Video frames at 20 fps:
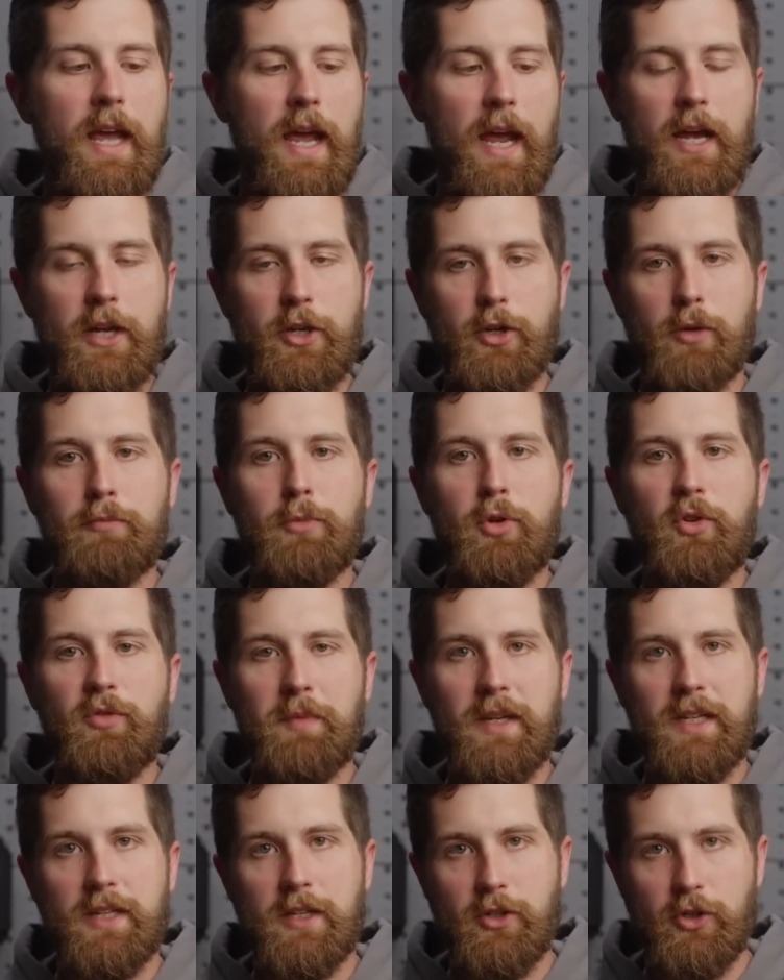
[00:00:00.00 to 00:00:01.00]
and your
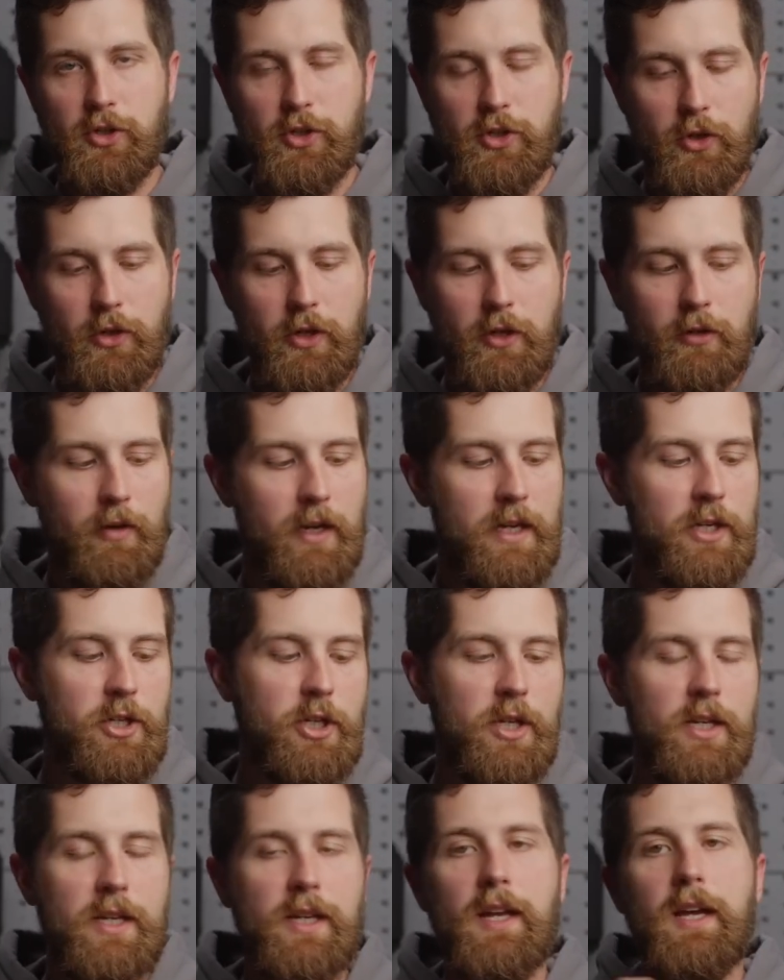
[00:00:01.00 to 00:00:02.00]
movement and your
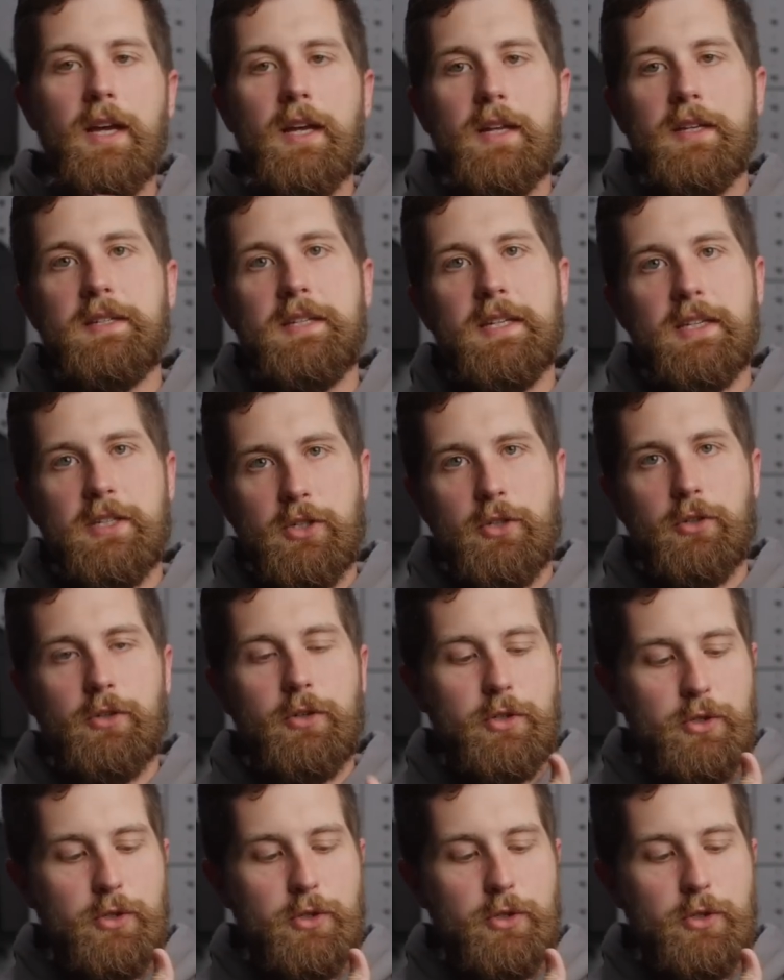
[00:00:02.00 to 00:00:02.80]
circulation distal,